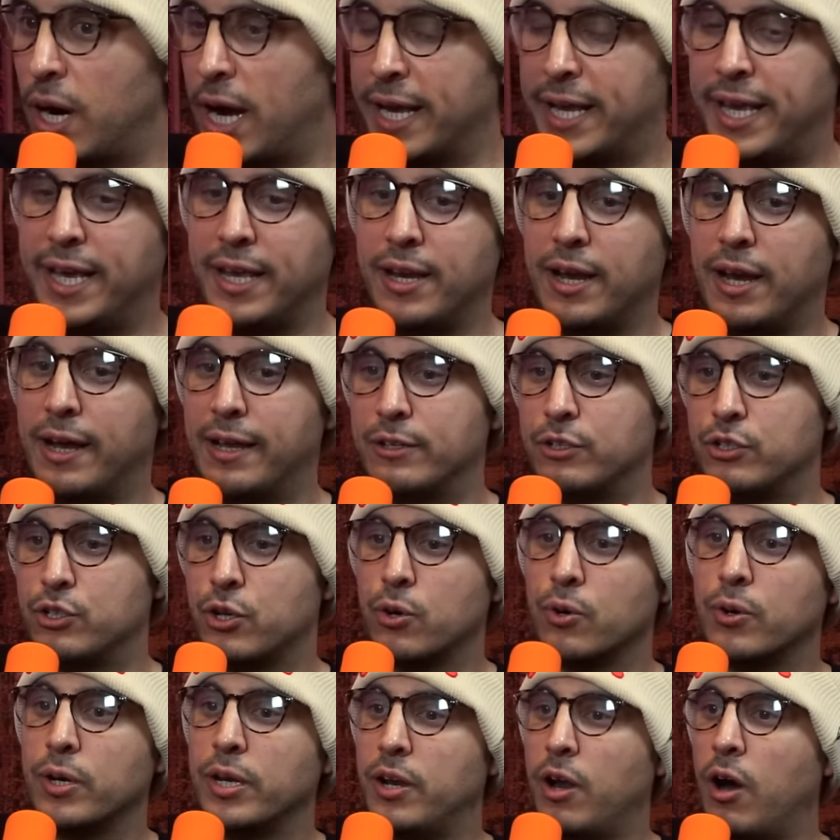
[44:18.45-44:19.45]
I cannot
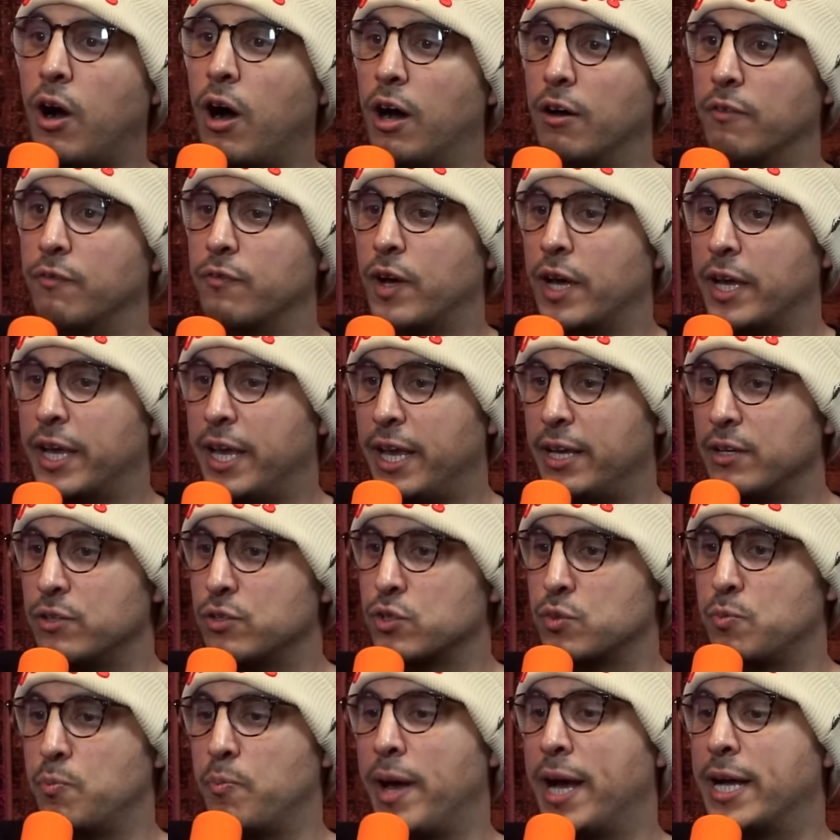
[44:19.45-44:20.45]
turn it off. I can't
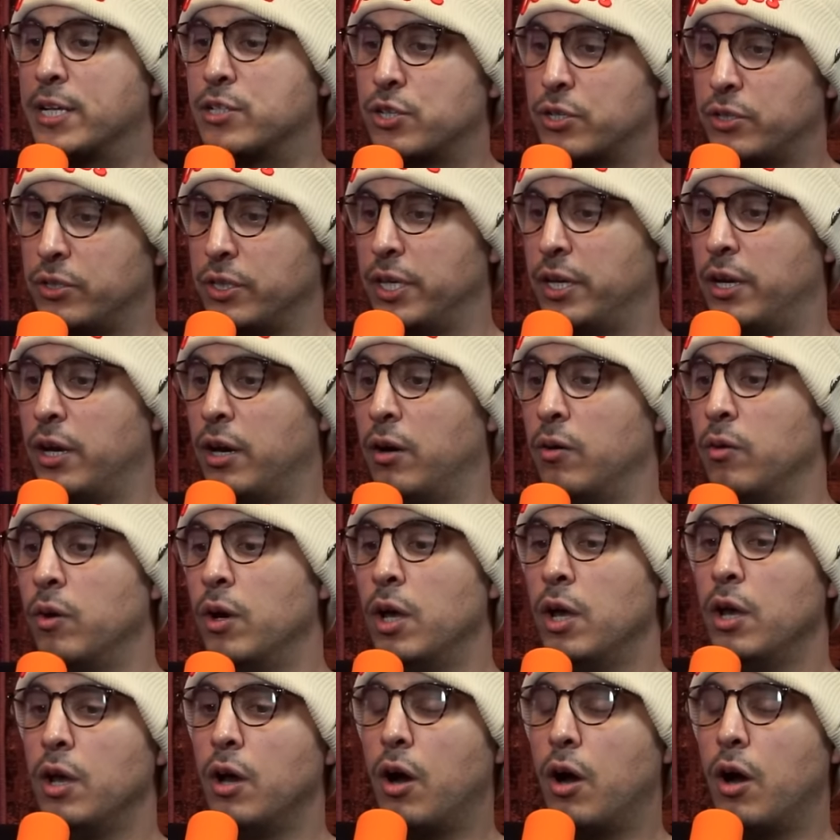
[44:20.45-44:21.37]
just magically go,